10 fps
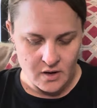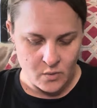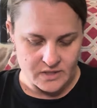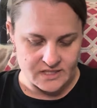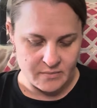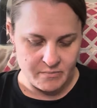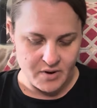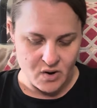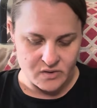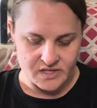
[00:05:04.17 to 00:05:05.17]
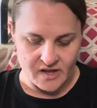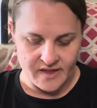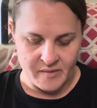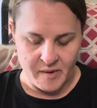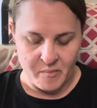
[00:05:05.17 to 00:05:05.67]
with some bows on
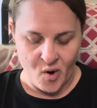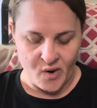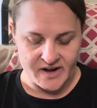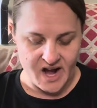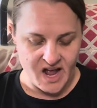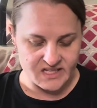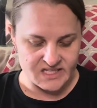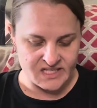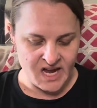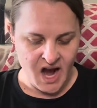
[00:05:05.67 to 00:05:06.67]
them and polka dots.